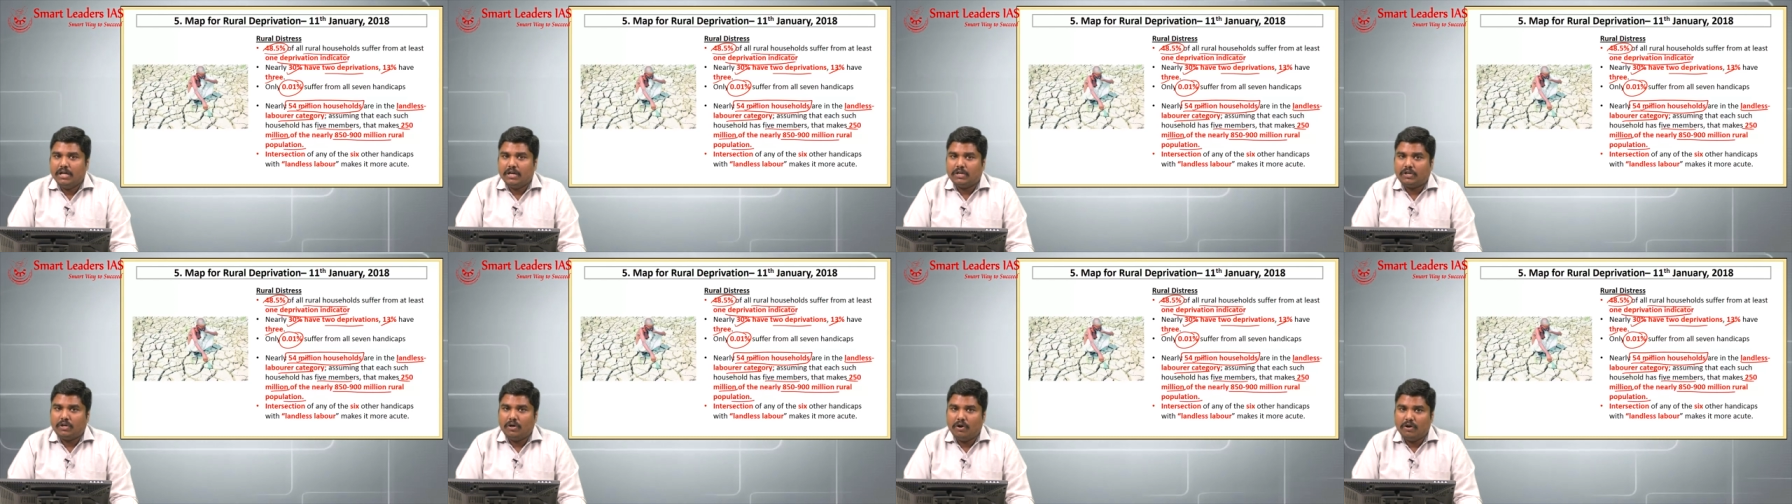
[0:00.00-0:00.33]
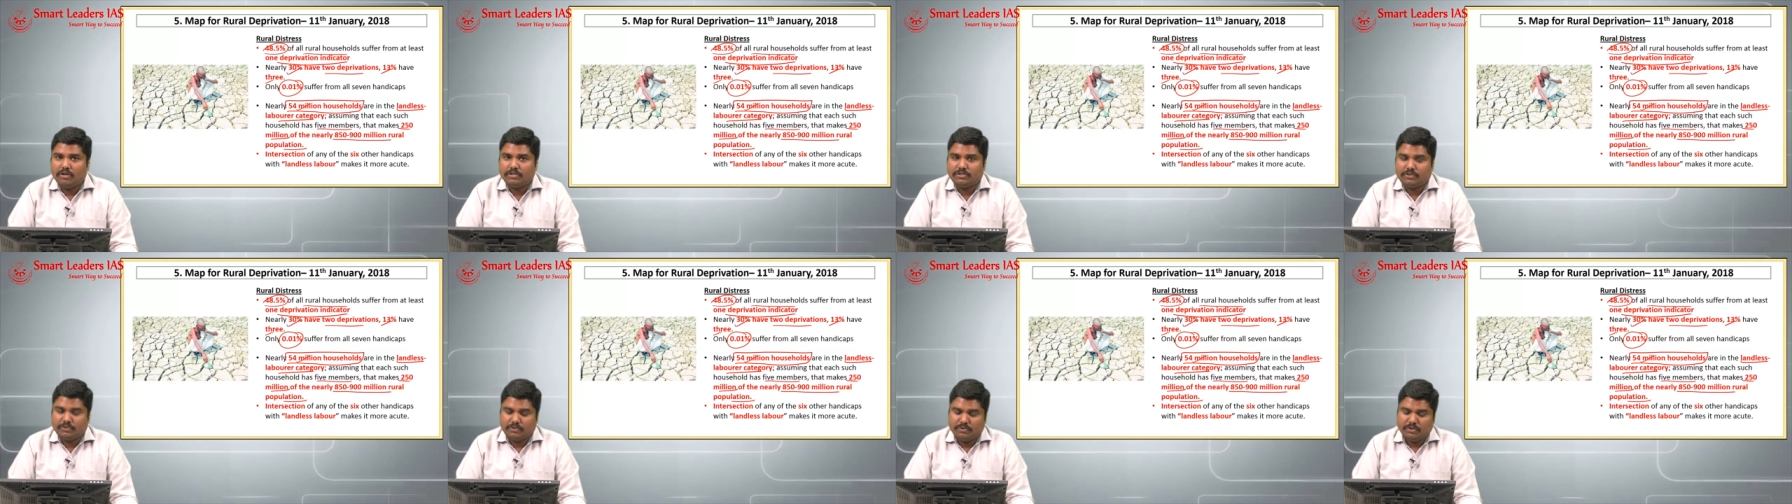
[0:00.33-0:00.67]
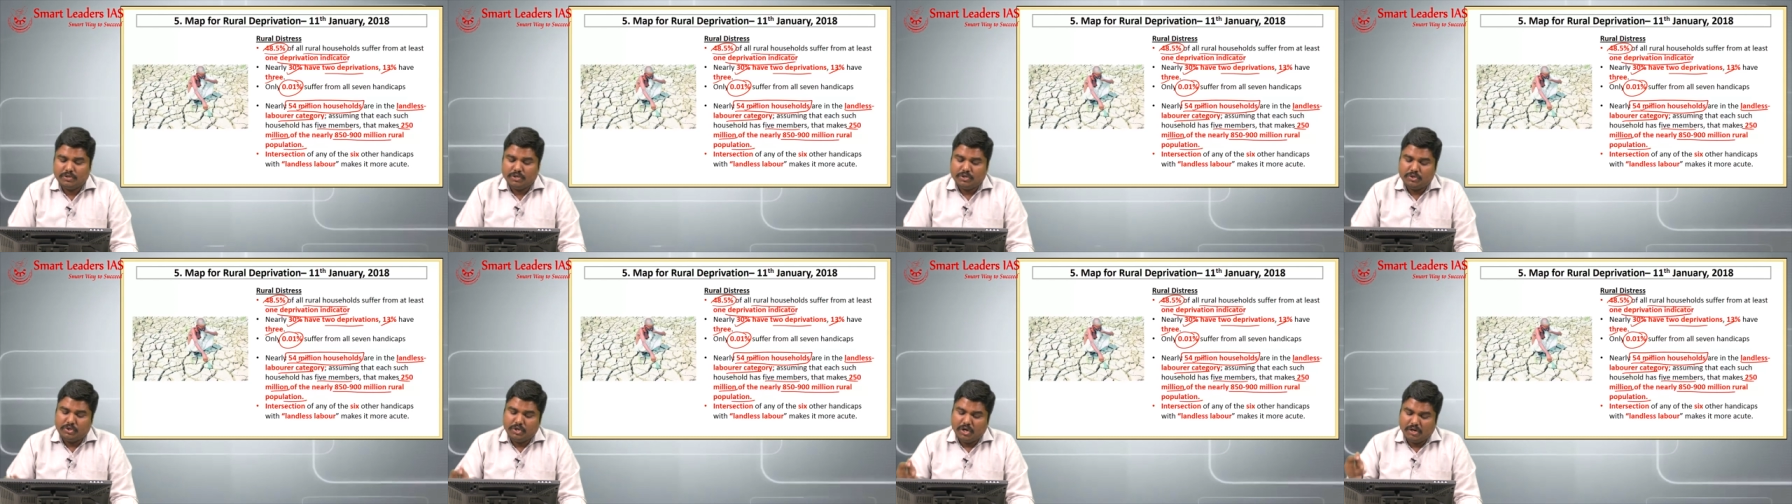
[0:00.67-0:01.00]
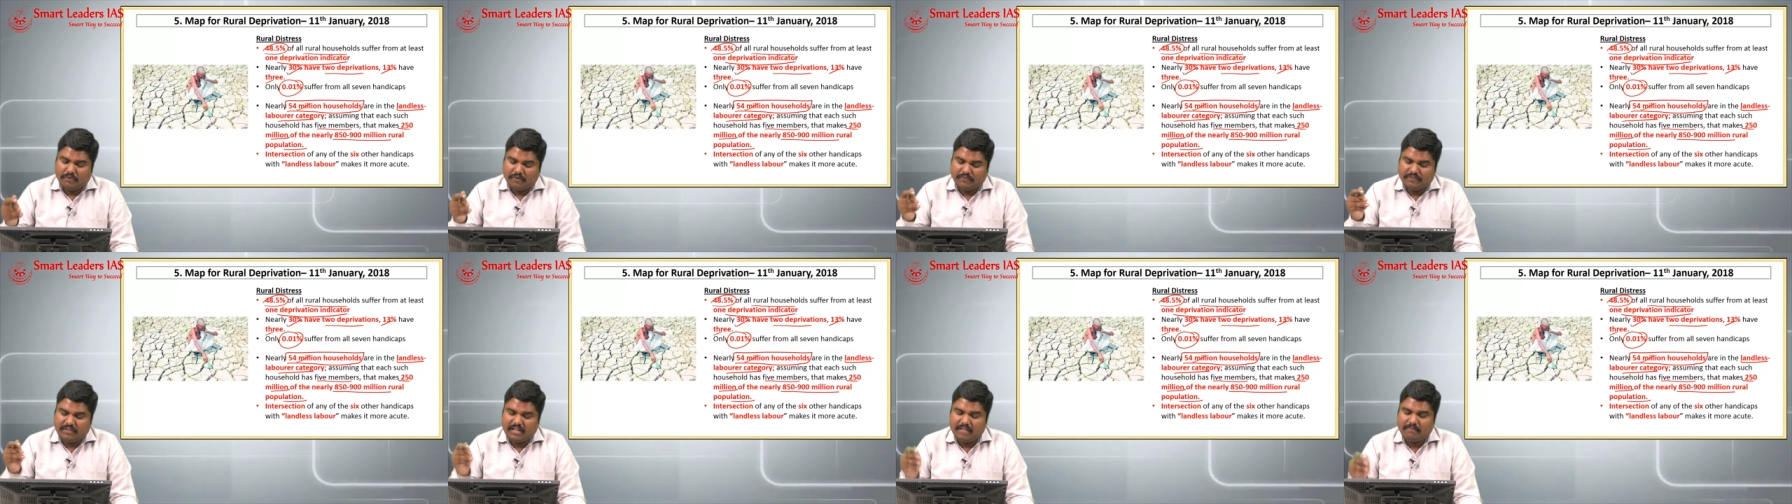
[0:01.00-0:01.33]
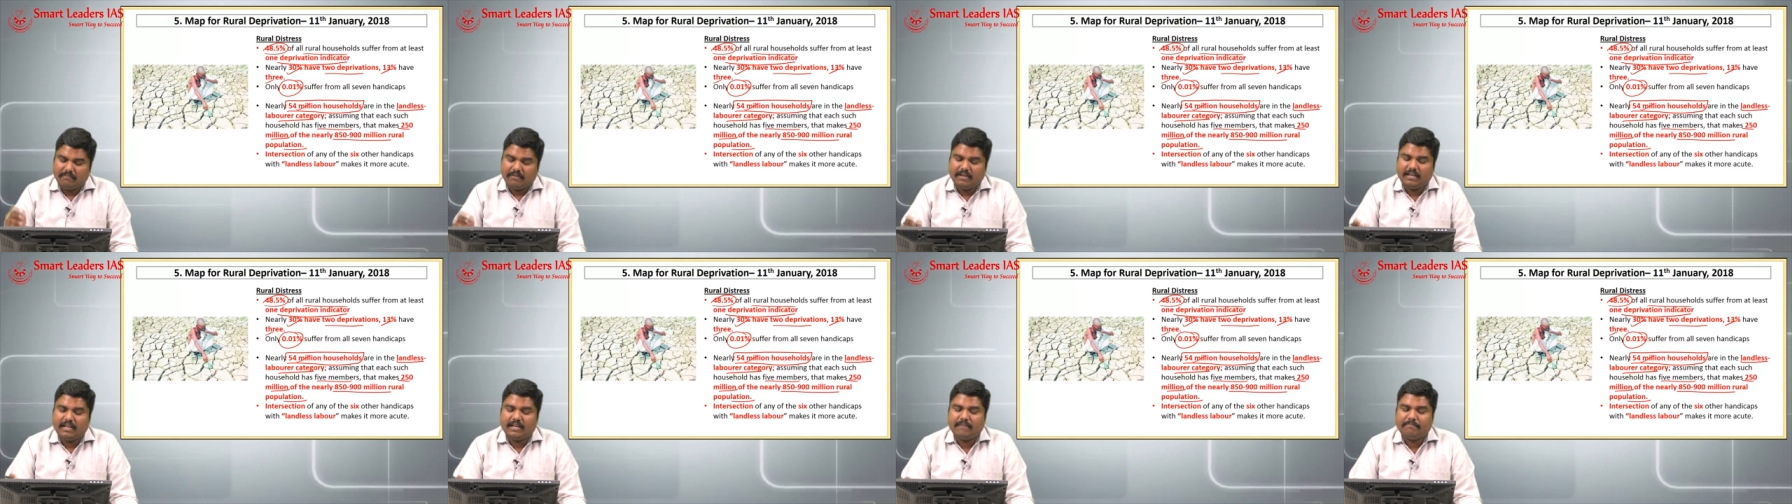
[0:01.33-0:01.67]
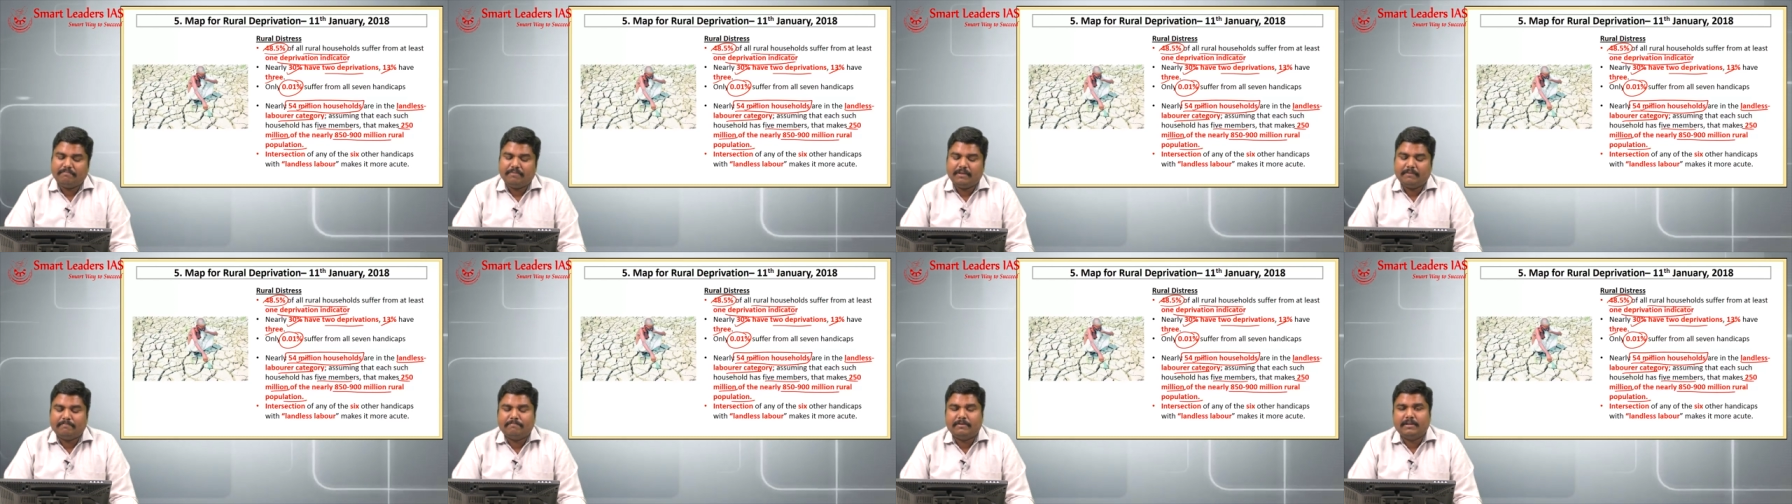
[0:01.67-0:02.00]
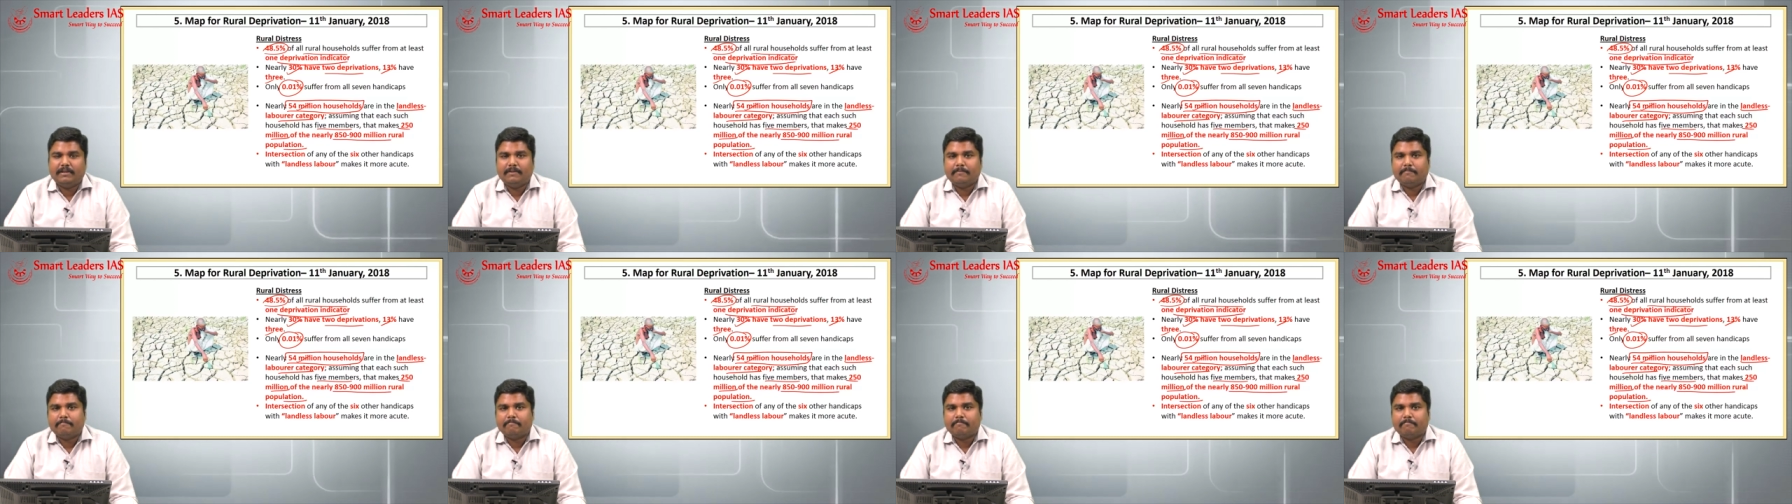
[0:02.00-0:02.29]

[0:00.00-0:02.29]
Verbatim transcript: close to 250 million people,